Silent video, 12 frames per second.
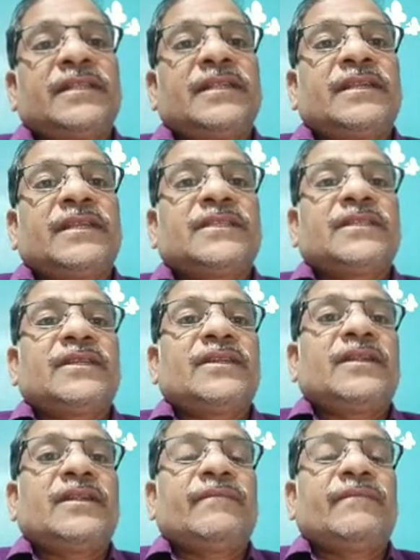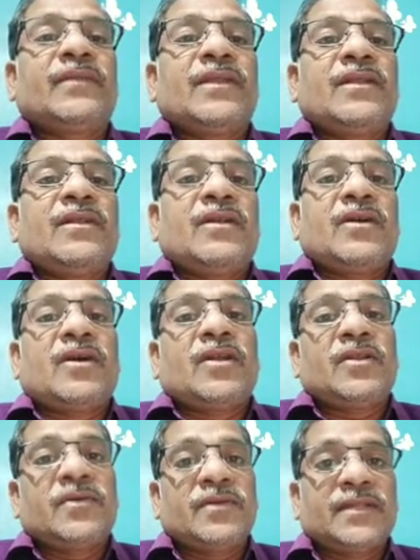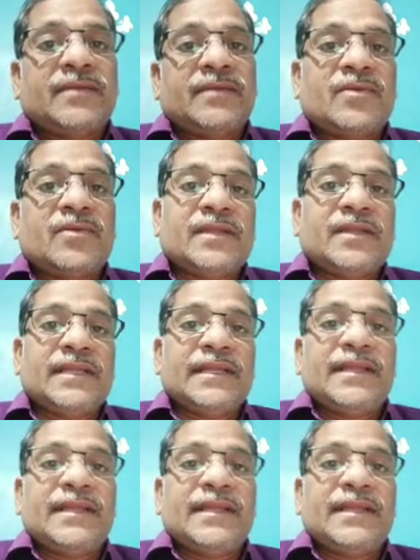that extended all over the body.